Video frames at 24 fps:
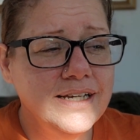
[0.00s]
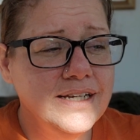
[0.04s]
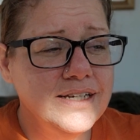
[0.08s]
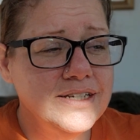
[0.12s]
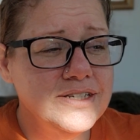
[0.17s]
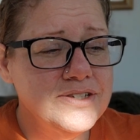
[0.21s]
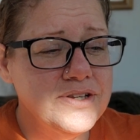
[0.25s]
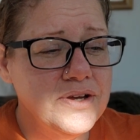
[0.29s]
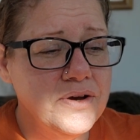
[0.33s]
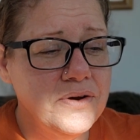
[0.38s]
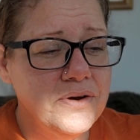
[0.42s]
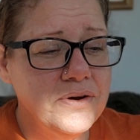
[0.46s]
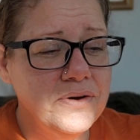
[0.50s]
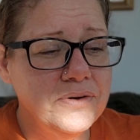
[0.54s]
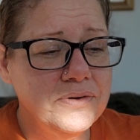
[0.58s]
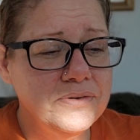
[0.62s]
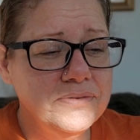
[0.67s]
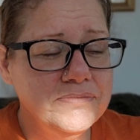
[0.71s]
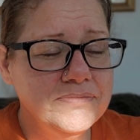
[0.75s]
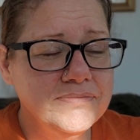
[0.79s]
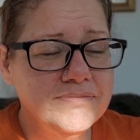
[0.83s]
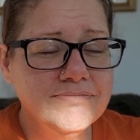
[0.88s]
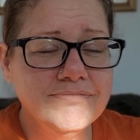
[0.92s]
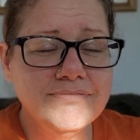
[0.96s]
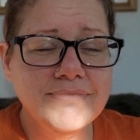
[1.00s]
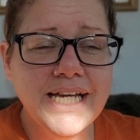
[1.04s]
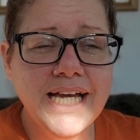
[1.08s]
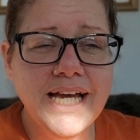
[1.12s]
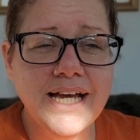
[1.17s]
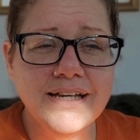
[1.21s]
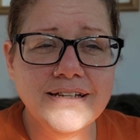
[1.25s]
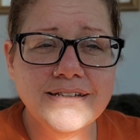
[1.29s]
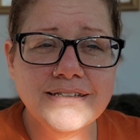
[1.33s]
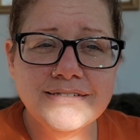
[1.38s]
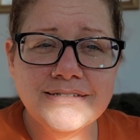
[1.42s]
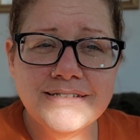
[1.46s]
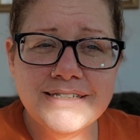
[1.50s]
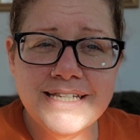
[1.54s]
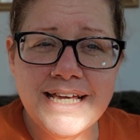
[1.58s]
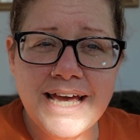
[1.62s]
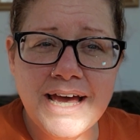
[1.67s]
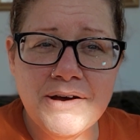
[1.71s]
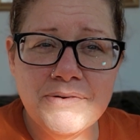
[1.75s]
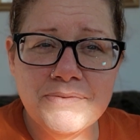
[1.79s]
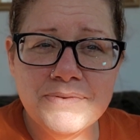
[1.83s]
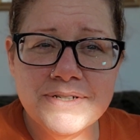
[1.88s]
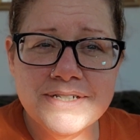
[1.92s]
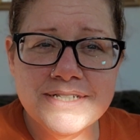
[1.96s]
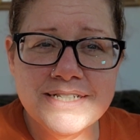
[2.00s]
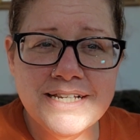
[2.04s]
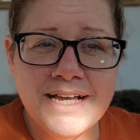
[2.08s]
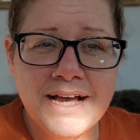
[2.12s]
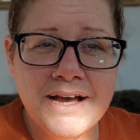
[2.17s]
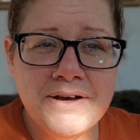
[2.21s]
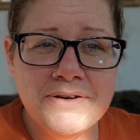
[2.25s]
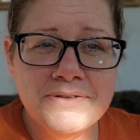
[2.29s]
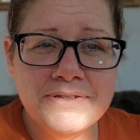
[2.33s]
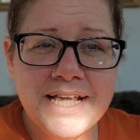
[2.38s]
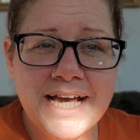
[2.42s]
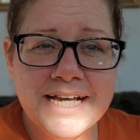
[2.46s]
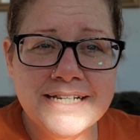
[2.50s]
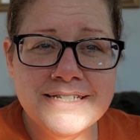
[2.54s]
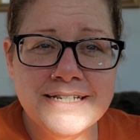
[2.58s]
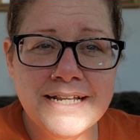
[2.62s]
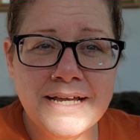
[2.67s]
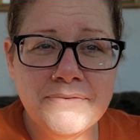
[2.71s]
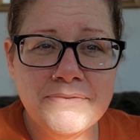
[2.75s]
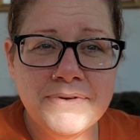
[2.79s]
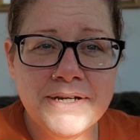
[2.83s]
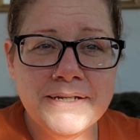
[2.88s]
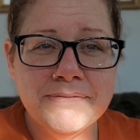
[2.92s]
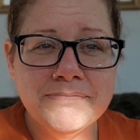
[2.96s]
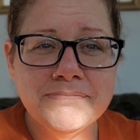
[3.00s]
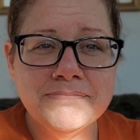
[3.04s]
So yeah, that was how last night went.